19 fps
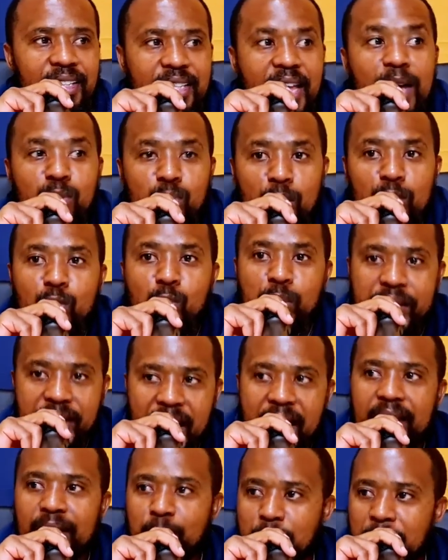That's what you're
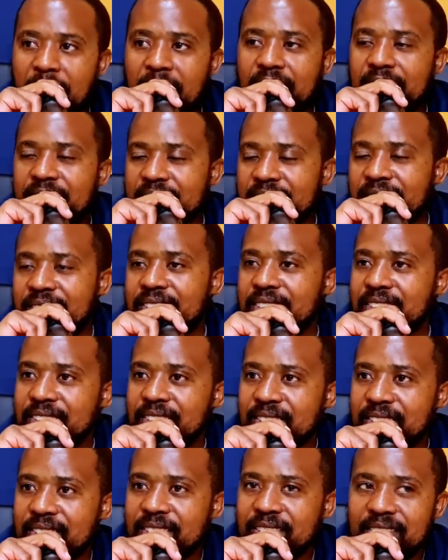saying, Ben.
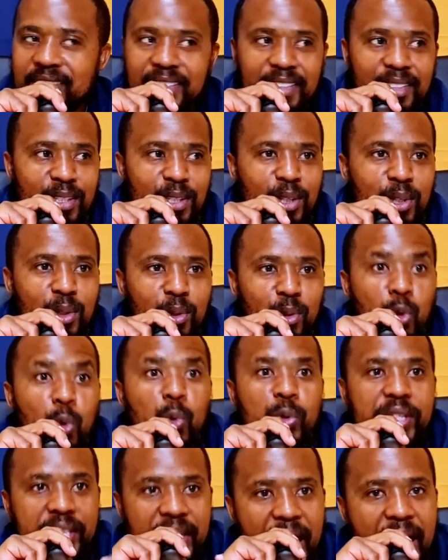
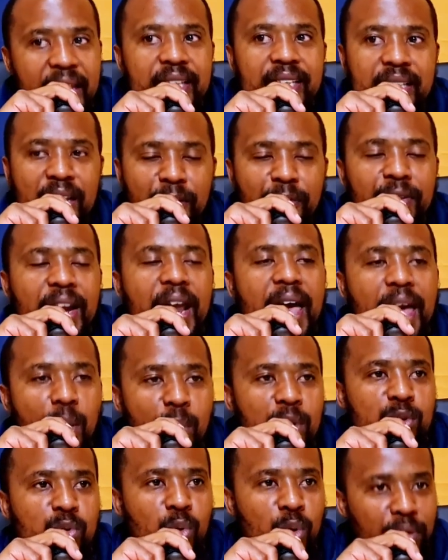You saying Zephaniah
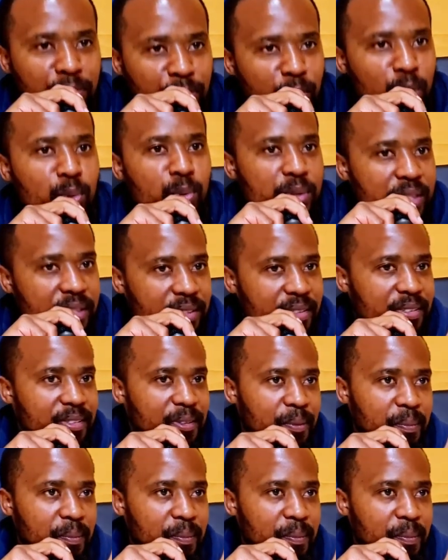was confused.